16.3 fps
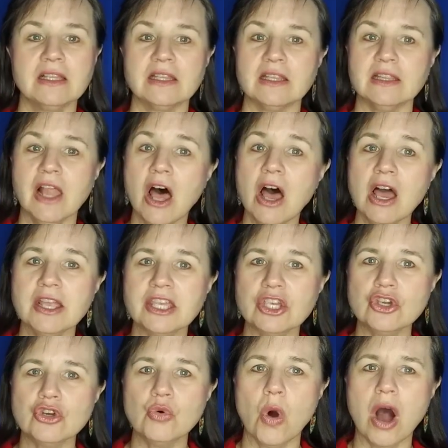Long
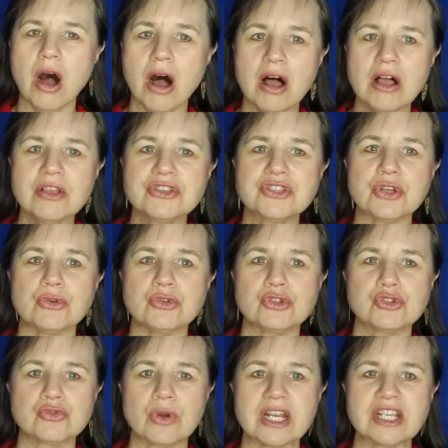U also
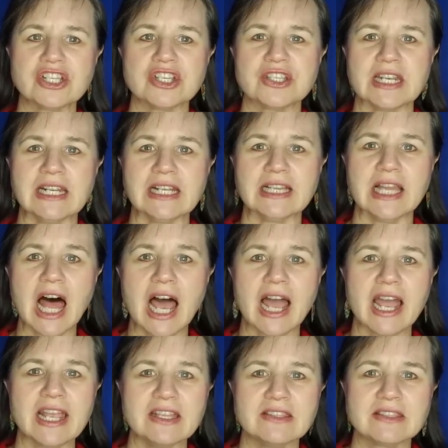stretches and
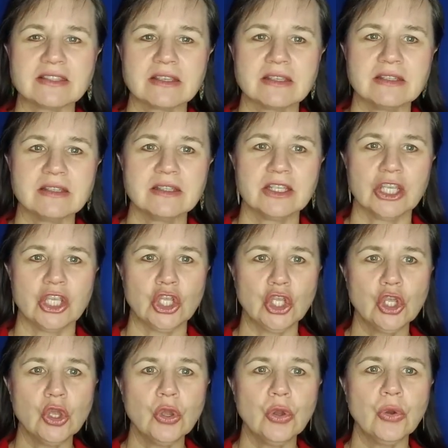glides.
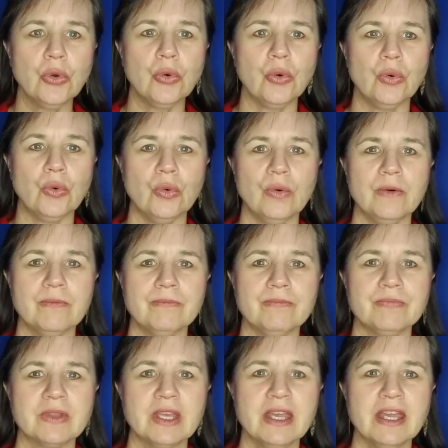U.
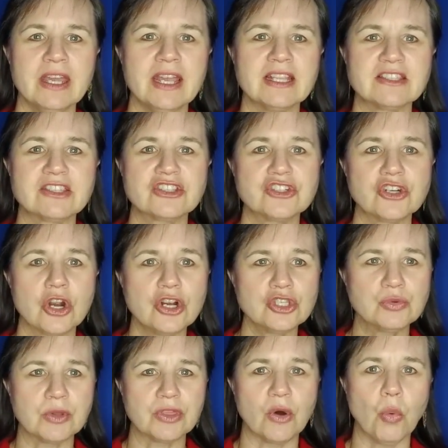It
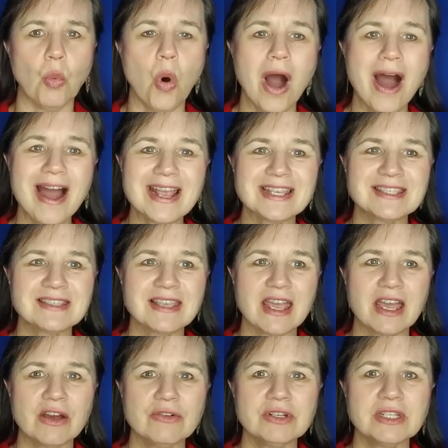starts with a Y
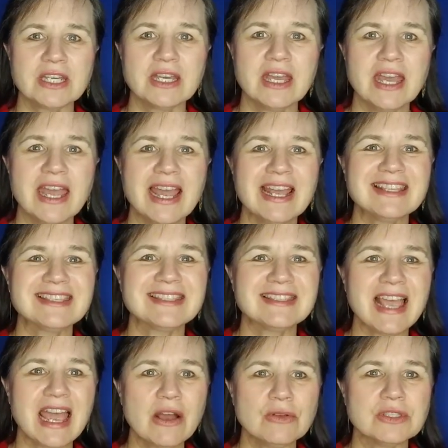sound and
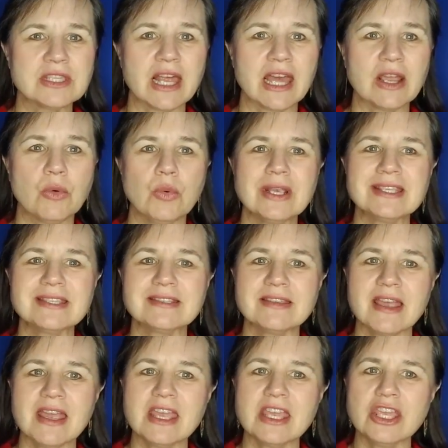sounds like we
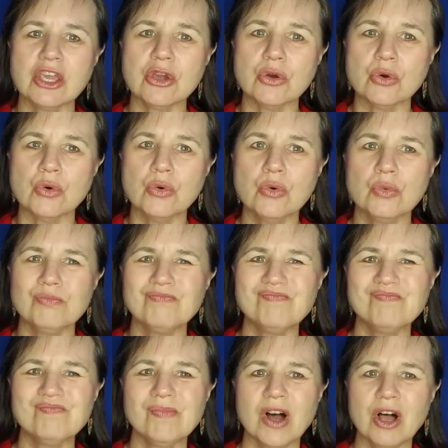say you
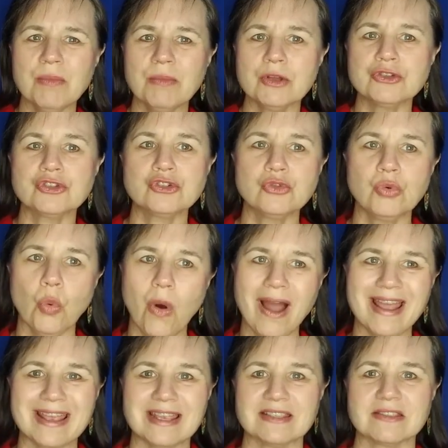almost
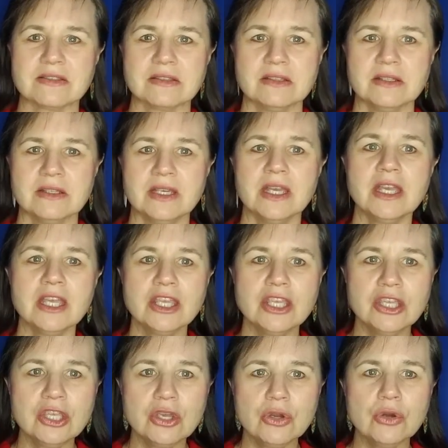twice.
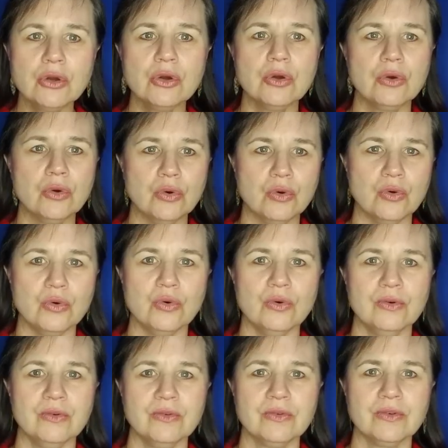You.